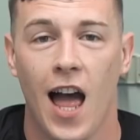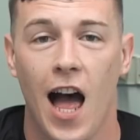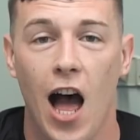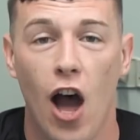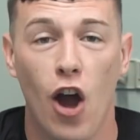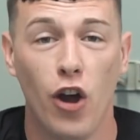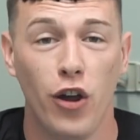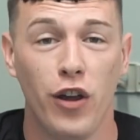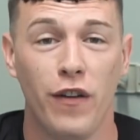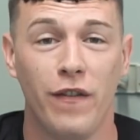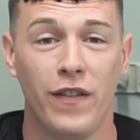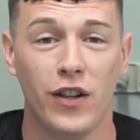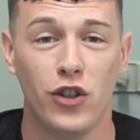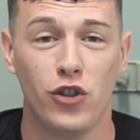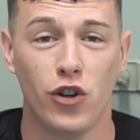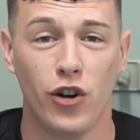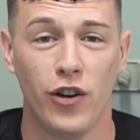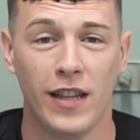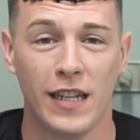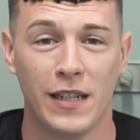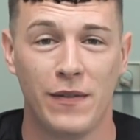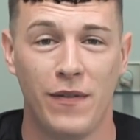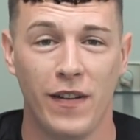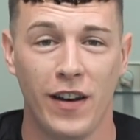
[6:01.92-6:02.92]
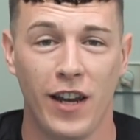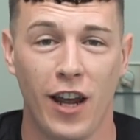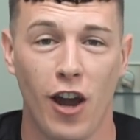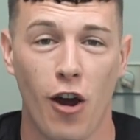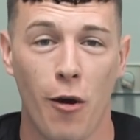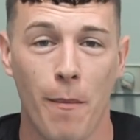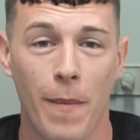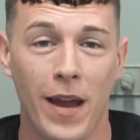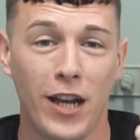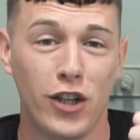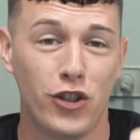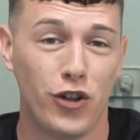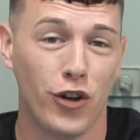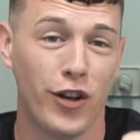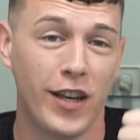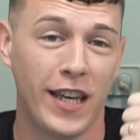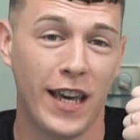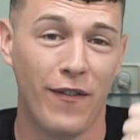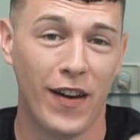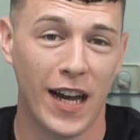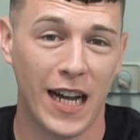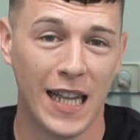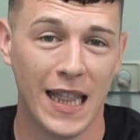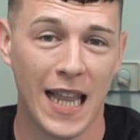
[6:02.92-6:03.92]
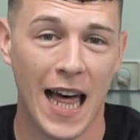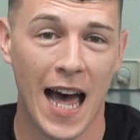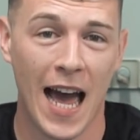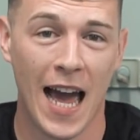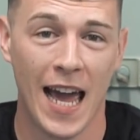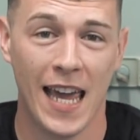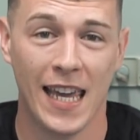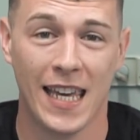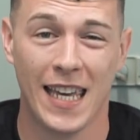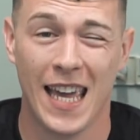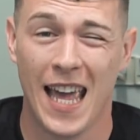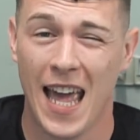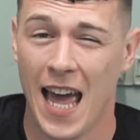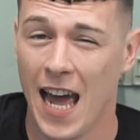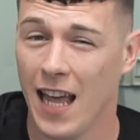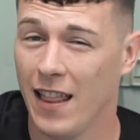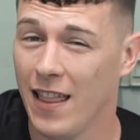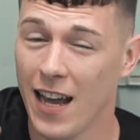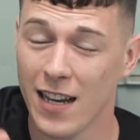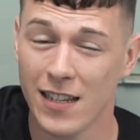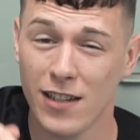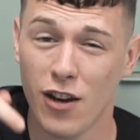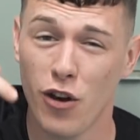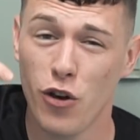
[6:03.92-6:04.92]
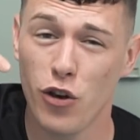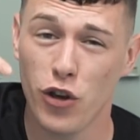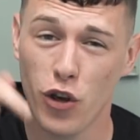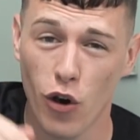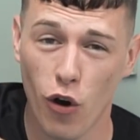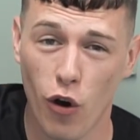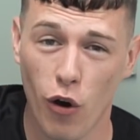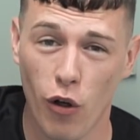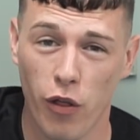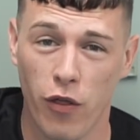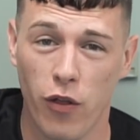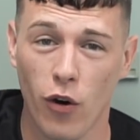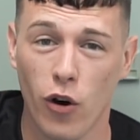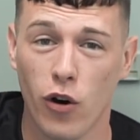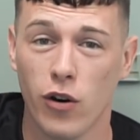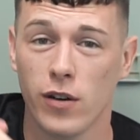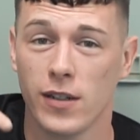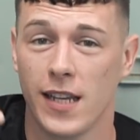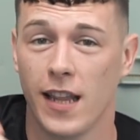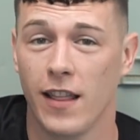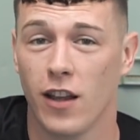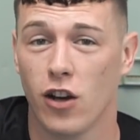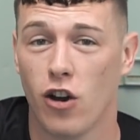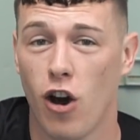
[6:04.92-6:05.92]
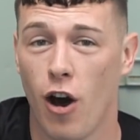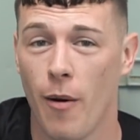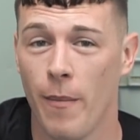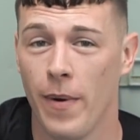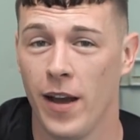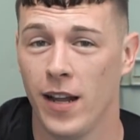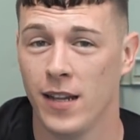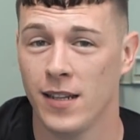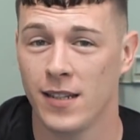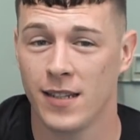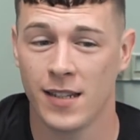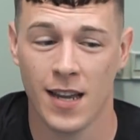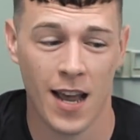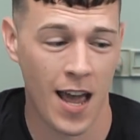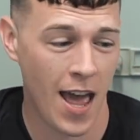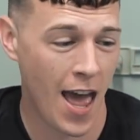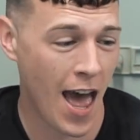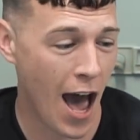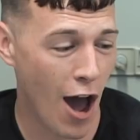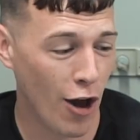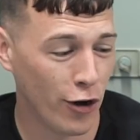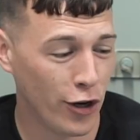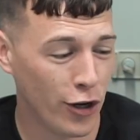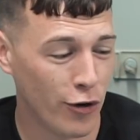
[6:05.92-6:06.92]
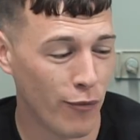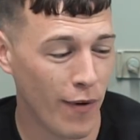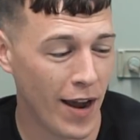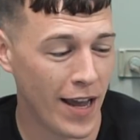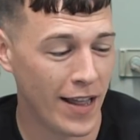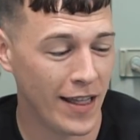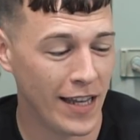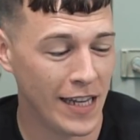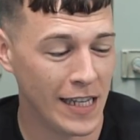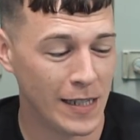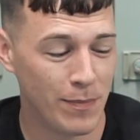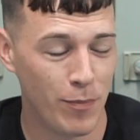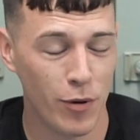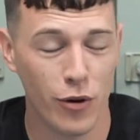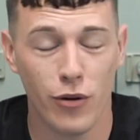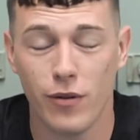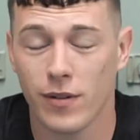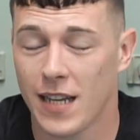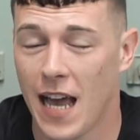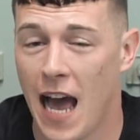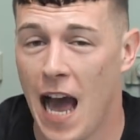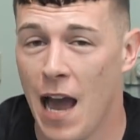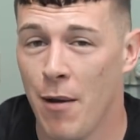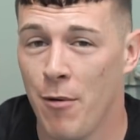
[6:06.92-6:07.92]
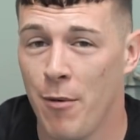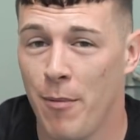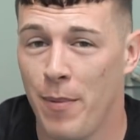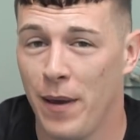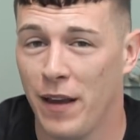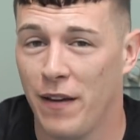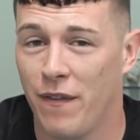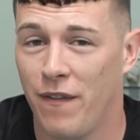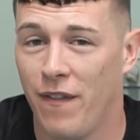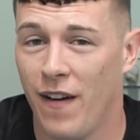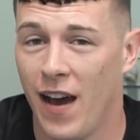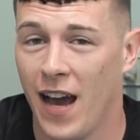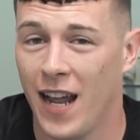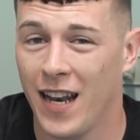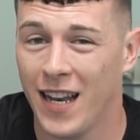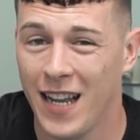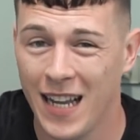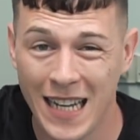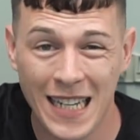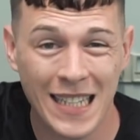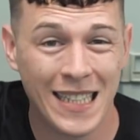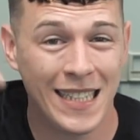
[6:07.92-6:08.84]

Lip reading: I hope you've enjoyed this video. Make sure you give it a like and let us know your thoughts in the comments. How do you rate these boots? I'm a big fan.